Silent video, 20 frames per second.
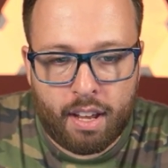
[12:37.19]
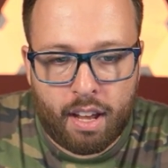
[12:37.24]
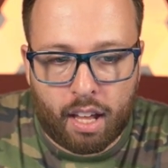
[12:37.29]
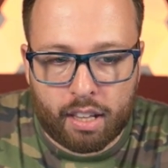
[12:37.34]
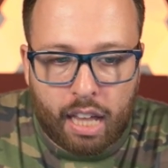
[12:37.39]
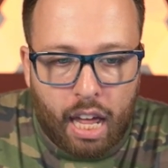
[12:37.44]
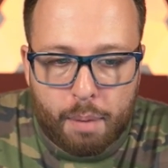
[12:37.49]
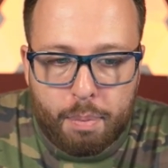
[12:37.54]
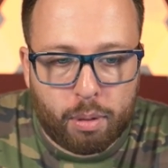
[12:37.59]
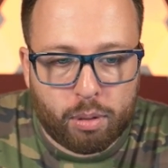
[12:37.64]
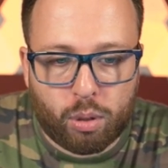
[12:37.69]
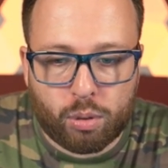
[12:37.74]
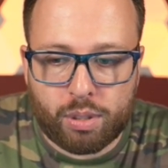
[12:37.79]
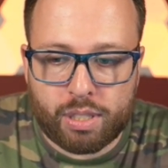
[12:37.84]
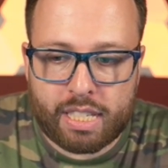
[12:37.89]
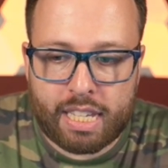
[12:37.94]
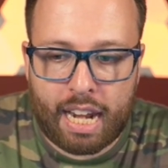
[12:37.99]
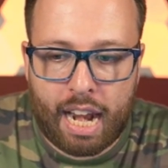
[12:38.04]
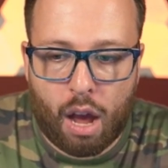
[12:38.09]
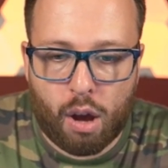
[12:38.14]
A lot of people don't
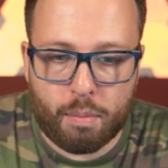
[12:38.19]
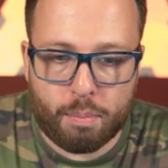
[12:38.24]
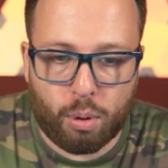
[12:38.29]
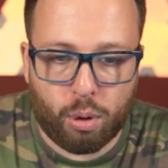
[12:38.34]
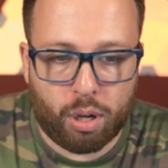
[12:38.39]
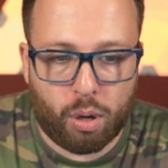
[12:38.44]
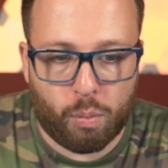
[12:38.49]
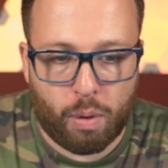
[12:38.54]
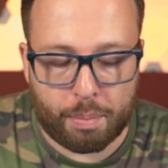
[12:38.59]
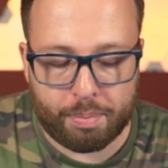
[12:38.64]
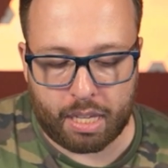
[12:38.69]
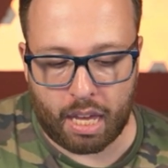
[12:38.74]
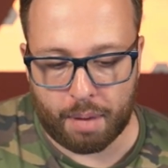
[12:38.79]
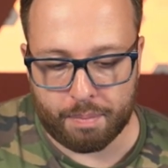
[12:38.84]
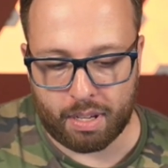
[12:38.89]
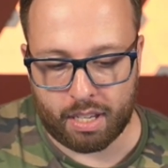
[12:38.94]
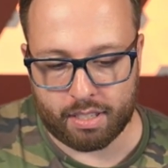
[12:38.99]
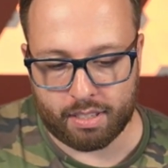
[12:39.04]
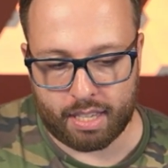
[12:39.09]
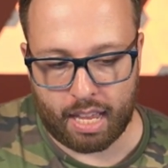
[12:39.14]
understand how important a
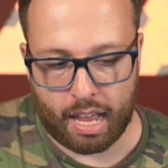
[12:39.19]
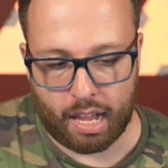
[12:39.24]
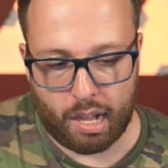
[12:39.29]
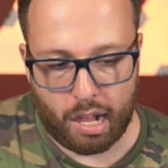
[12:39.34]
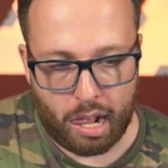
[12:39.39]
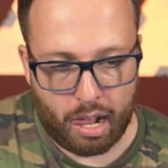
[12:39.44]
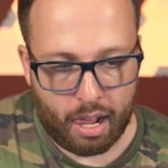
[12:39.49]
webcam is, that